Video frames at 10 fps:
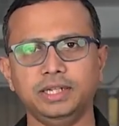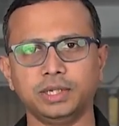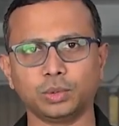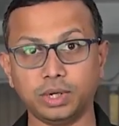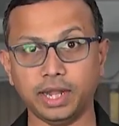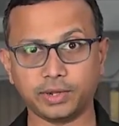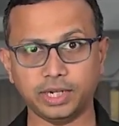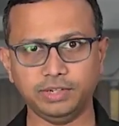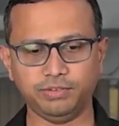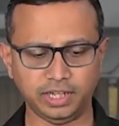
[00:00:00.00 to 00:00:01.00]
the total
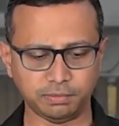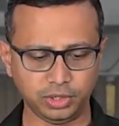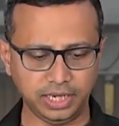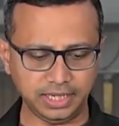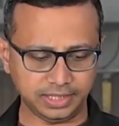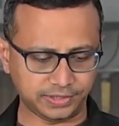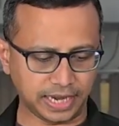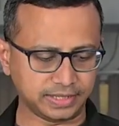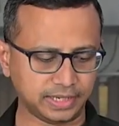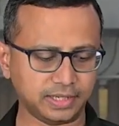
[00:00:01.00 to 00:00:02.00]
allocation for the MOD
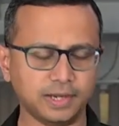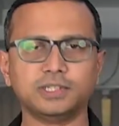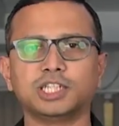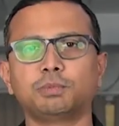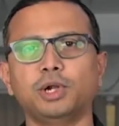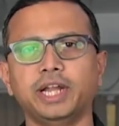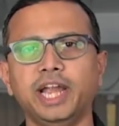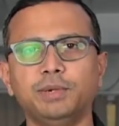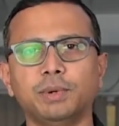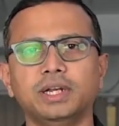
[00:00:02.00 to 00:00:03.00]
stands at
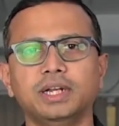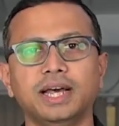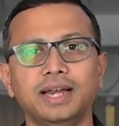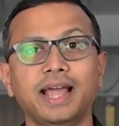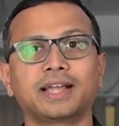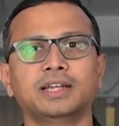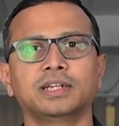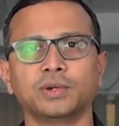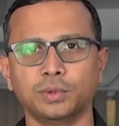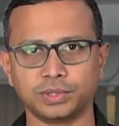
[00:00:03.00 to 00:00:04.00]
6.81 lakh
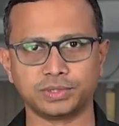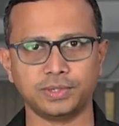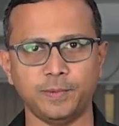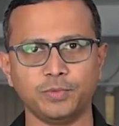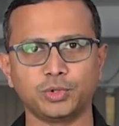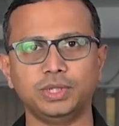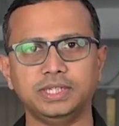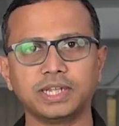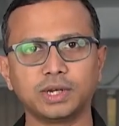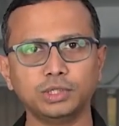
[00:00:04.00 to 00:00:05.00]
crores. So this
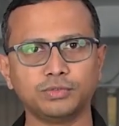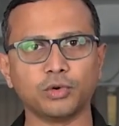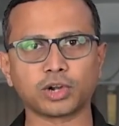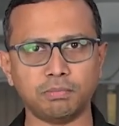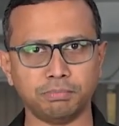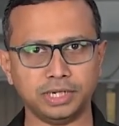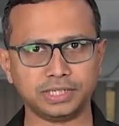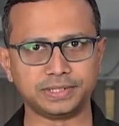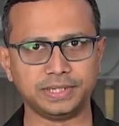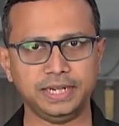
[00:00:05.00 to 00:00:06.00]
includes 4
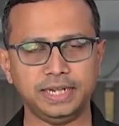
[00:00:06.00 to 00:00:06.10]
components.